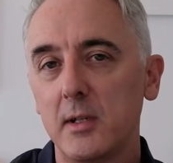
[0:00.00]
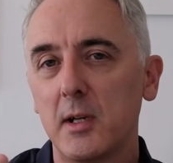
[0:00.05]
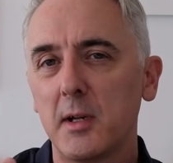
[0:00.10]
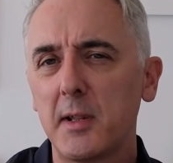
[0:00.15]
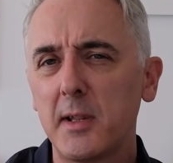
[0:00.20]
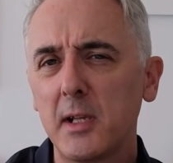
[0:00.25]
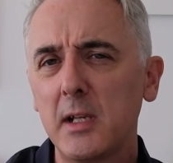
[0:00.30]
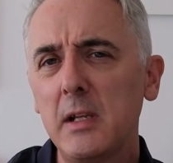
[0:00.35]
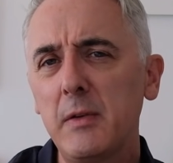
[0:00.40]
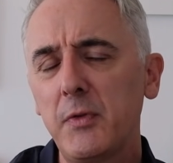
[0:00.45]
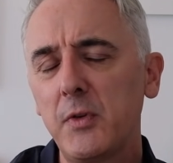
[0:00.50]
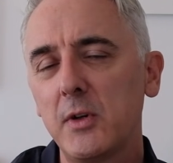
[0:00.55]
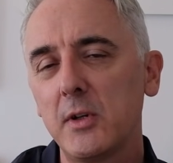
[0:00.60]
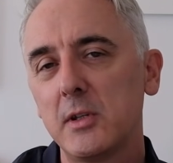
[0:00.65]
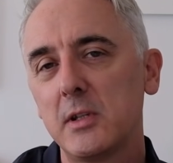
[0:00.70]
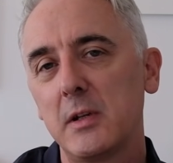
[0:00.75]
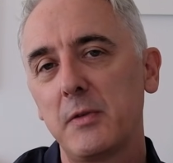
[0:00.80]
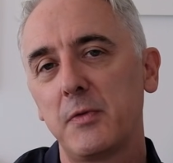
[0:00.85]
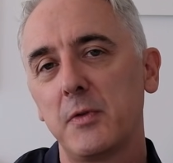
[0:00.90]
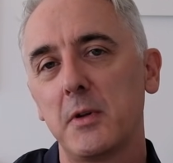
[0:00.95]
Now,
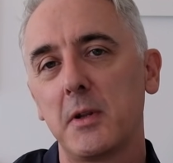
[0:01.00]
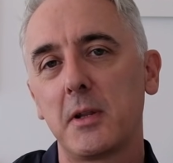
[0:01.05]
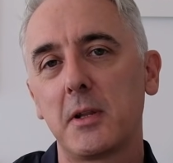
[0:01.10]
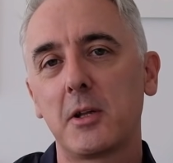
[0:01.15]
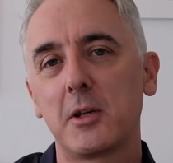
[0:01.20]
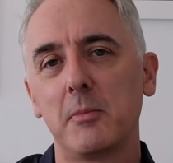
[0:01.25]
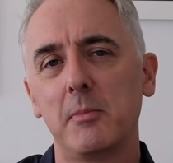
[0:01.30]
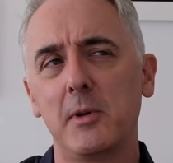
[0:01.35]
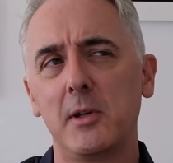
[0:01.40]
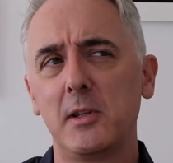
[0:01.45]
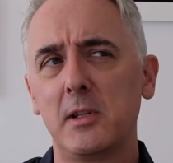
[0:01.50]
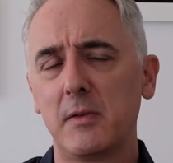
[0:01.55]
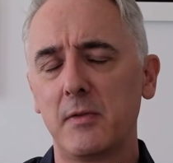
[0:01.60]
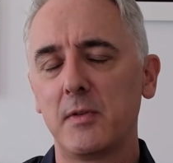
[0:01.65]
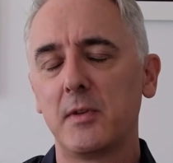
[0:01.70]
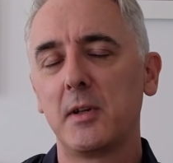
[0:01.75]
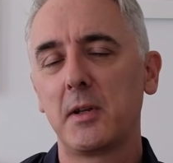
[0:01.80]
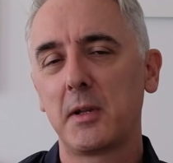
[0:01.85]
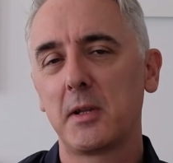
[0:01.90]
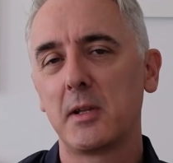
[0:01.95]
significant difference can mean
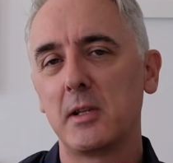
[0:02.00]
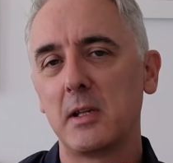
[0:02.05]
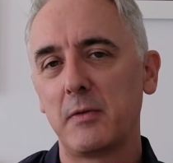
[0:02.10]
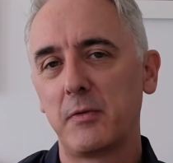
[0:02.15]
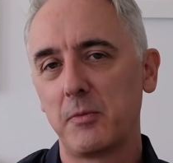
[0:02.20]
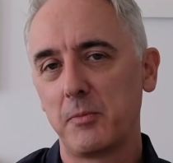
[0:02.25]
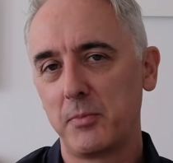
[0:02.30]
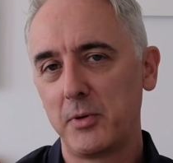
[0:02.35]
different things to different